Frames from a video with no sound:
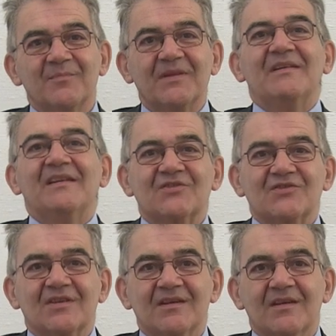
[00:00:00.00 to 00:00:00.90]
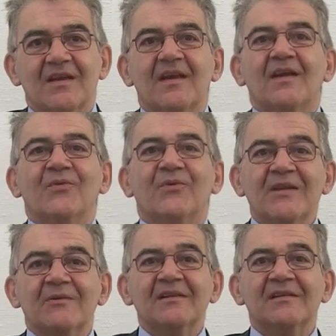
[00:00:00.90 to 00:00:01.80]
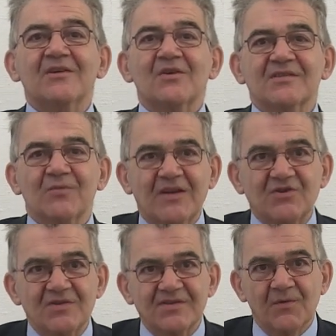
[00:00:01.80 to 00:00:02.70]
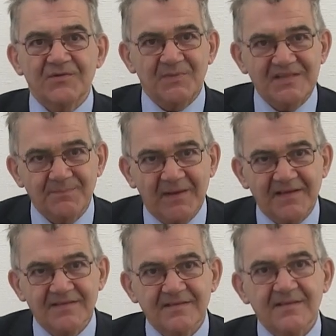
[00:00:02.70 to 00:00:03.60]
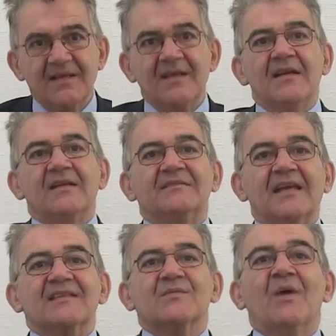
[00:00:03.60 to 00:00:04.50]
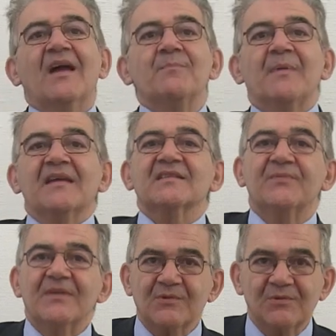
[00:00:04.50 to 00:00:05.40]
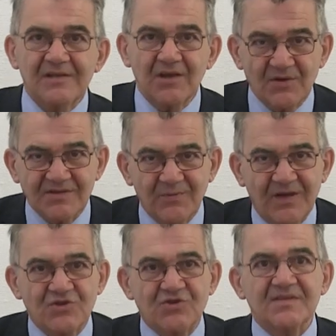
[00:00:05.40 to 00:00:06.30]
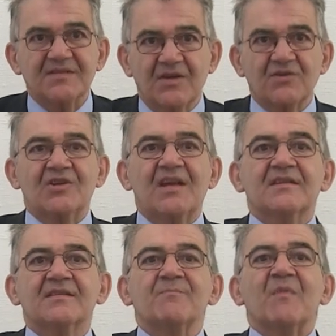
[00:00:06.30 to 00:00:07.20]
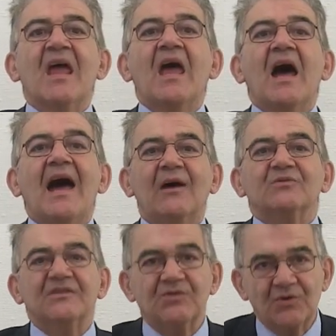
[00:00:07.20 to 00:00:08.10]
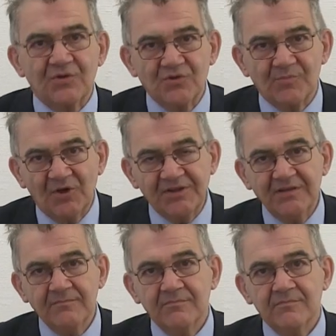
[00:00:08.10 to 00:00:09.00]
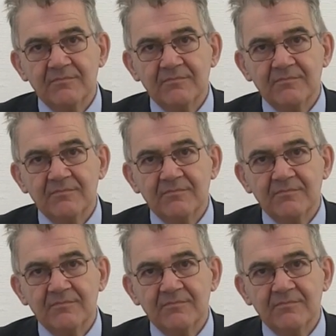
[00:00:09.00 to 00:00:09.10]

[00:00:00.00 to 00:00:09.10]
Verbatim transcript: privilege. Frequently asked questions of Swiss banks. That's why banks frequently ask questions such as how did you earn your money?